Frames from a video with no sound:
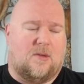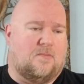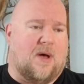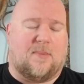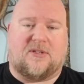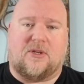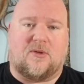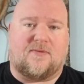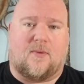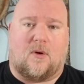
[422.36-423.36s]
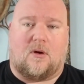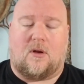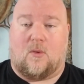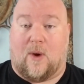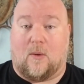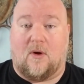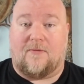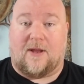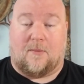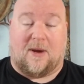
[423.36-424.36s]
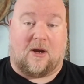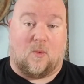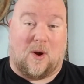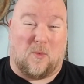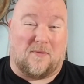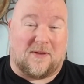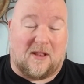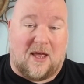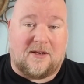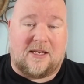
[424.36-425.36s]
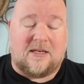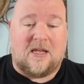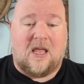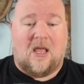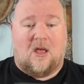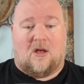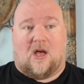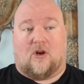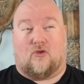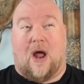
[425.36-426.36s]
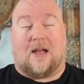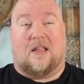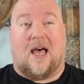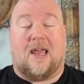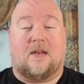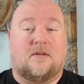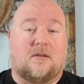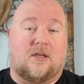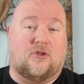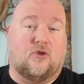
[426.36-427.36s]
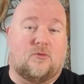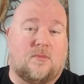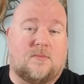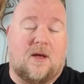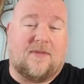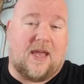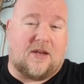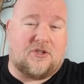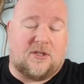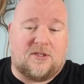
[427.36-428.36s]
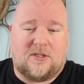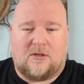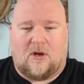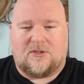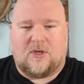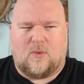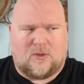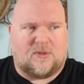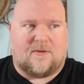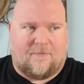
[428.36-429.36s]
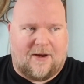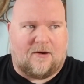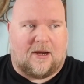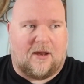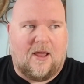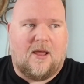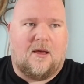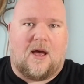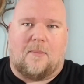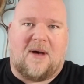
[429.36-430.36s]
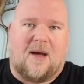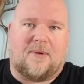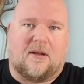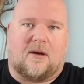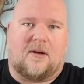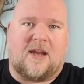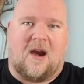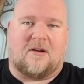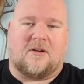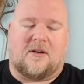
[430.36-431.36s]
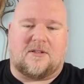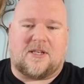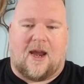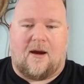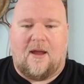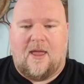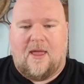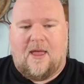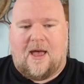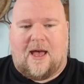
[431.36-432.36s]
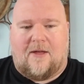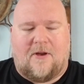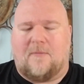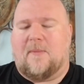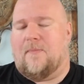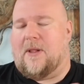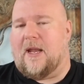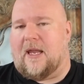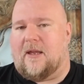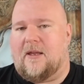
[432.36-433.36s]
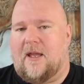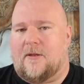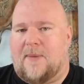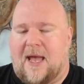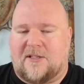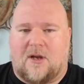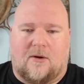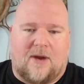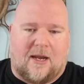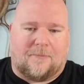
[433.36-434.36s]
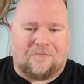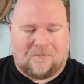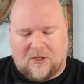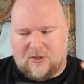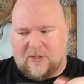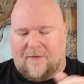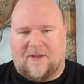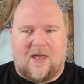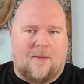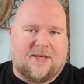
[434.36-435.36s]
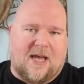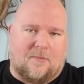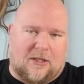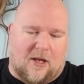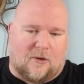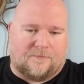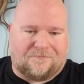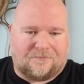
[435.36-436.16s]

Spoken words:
Puppets used for the werewolf in American Werewolf in London. Crocolion in Tomb of the Ancients also, which was a very popular character and scare. There have been plenty in the past already. So leave a comment down below.